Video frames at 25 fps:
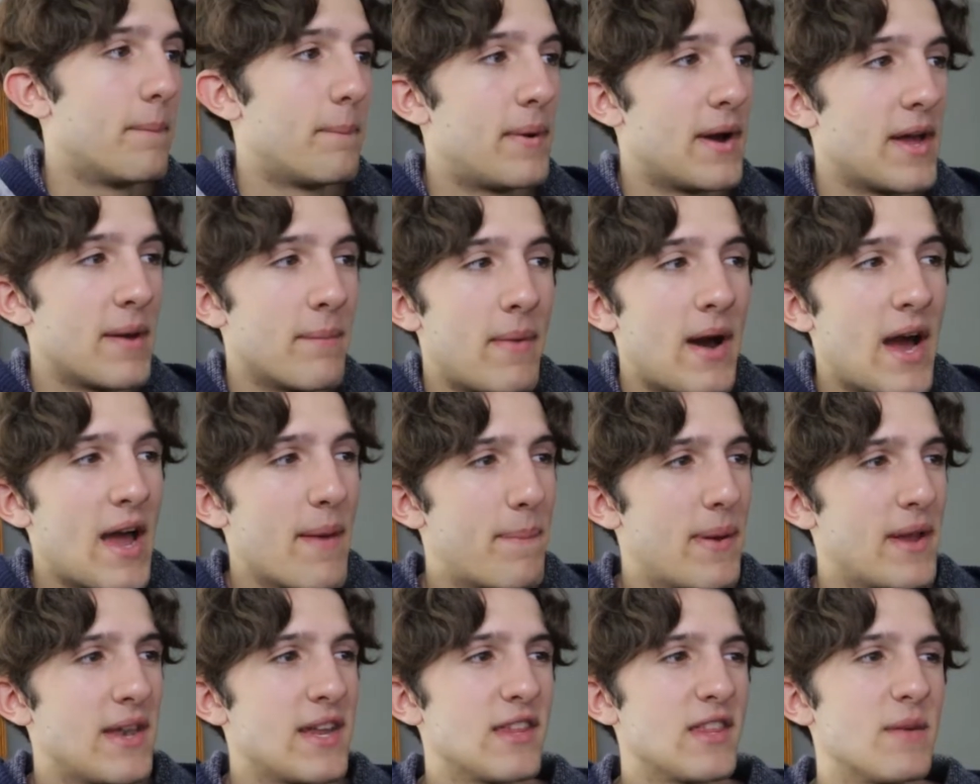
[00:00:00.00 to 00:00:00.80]
But in my
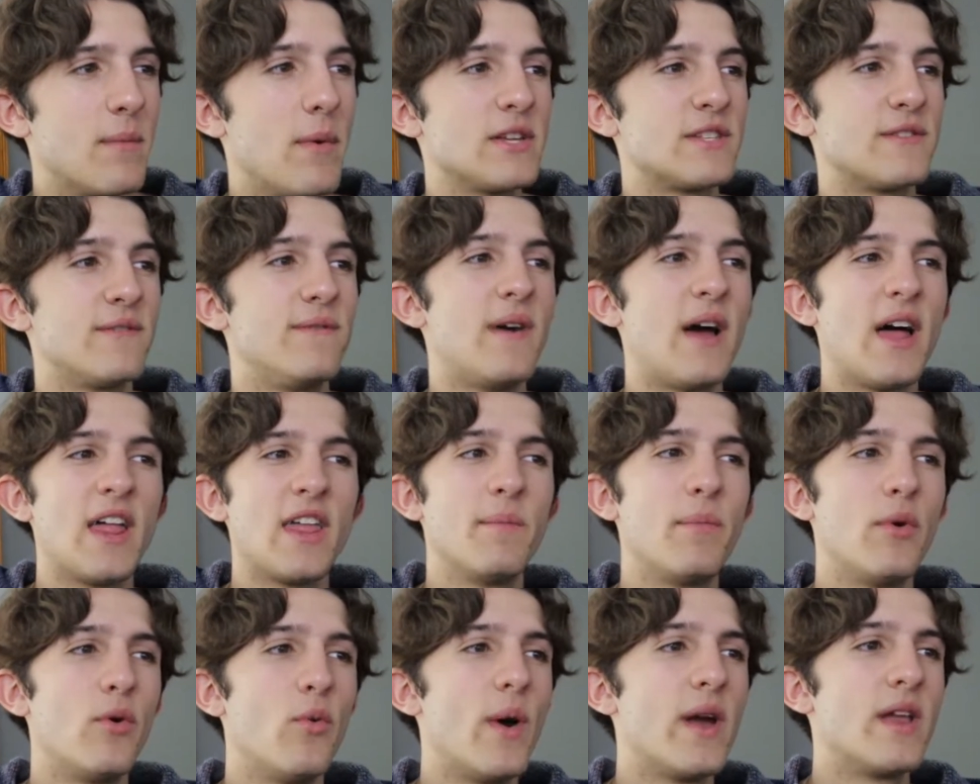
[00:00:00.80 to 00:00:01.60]
opinion, the most
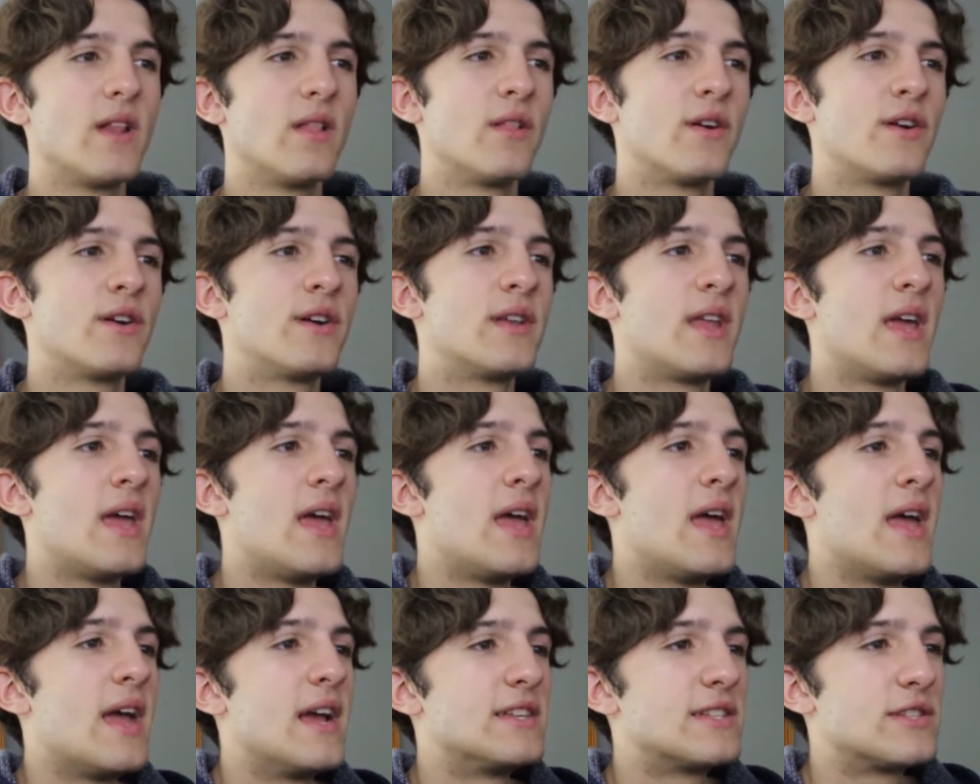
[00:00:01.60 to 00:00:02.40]
valuable way to learn
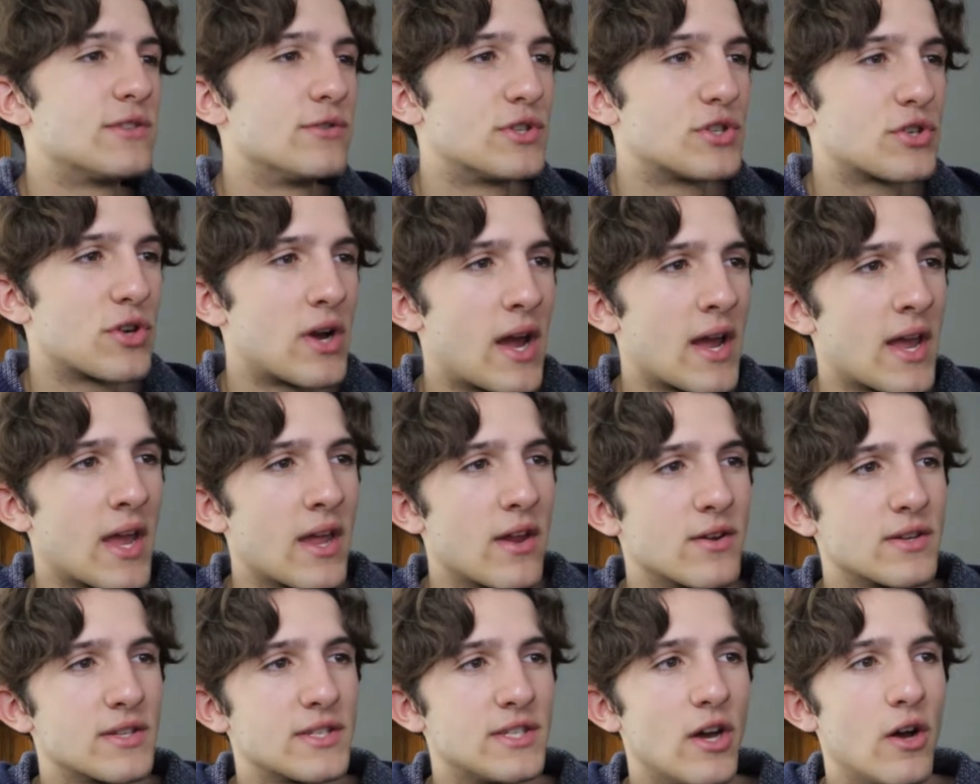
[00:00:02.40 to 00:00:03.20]
is through trying
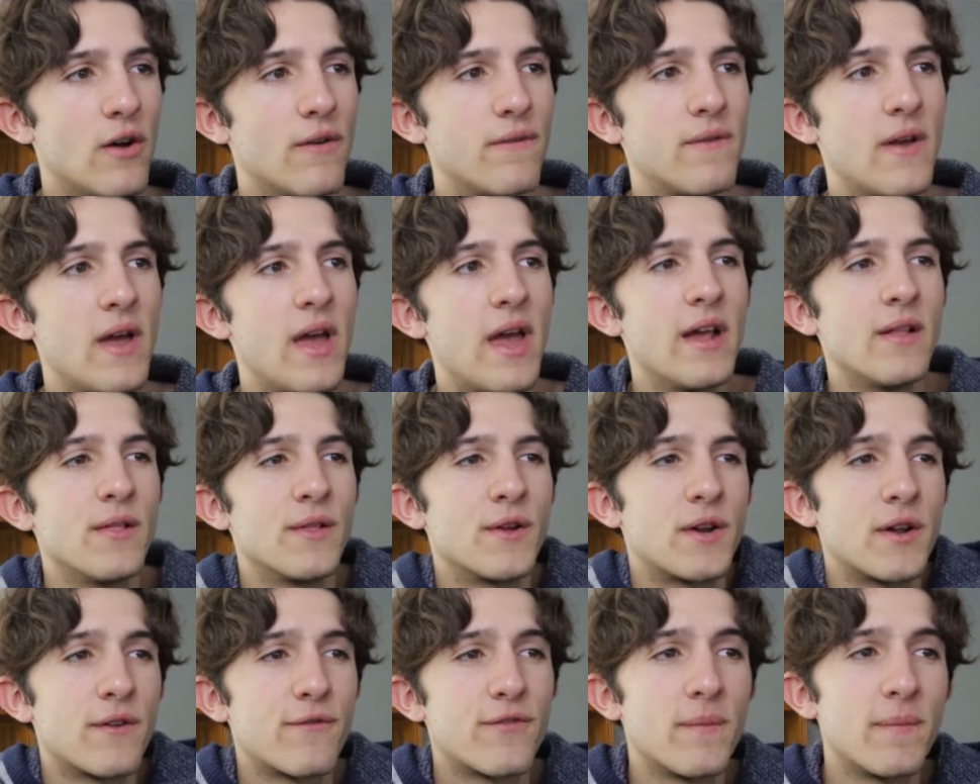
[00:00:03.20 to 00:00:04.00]
it yourself and
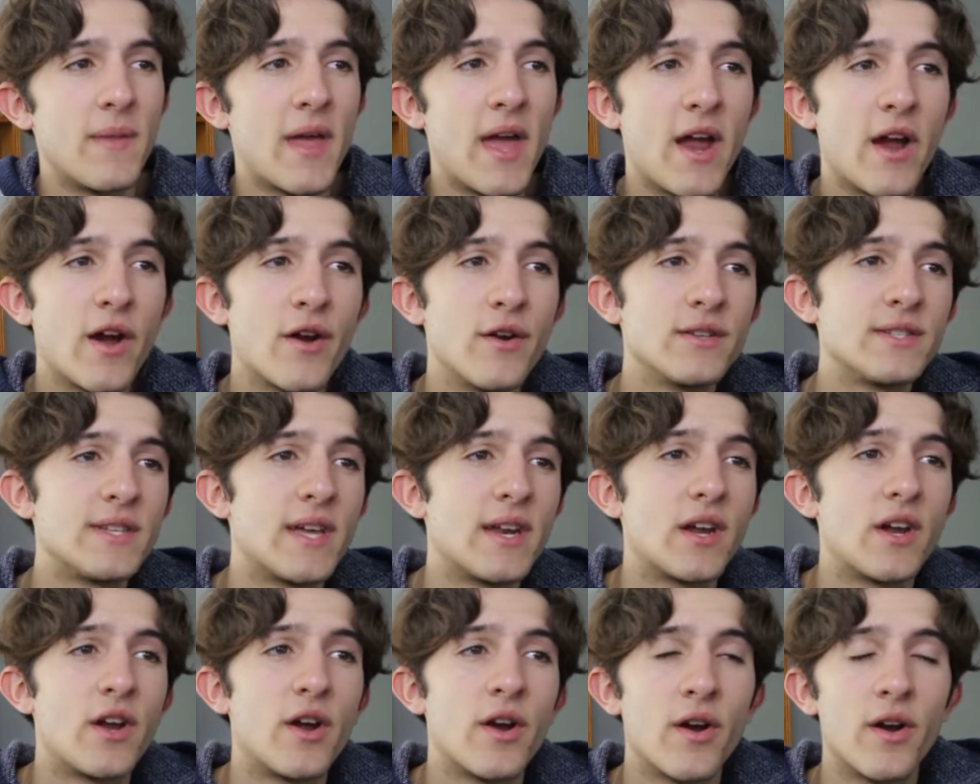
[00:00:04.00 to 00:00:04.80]
learning from the errors
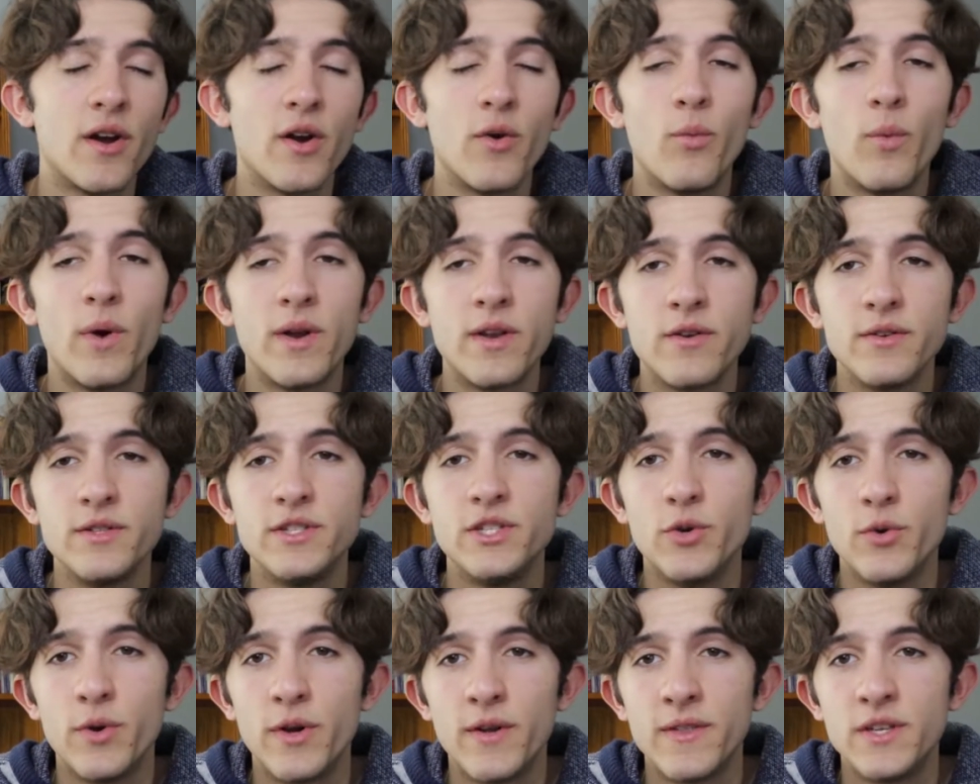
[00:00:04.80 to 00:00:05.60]
that occur when you're
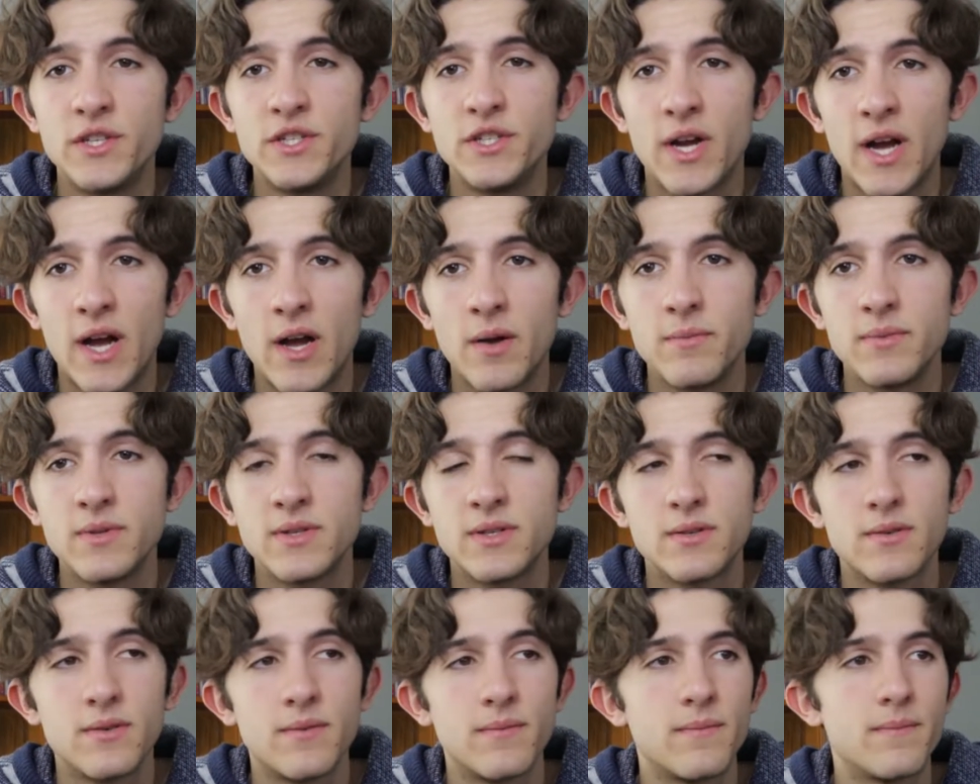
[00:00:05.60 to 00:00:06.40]
doing the
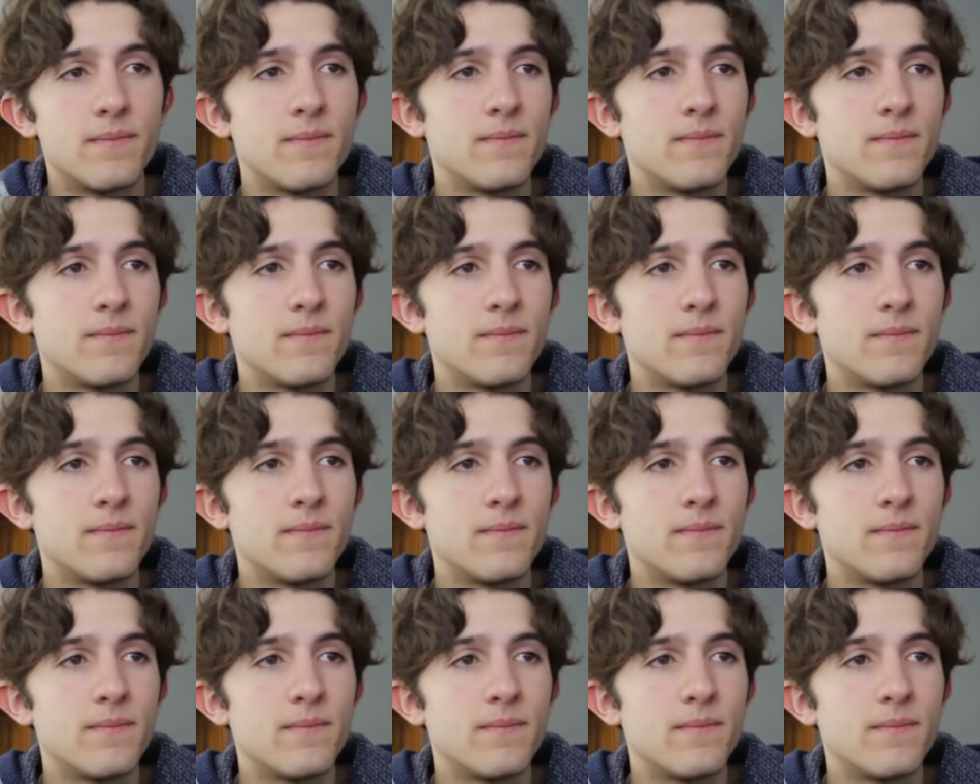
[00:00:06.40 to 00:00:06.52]
jobs.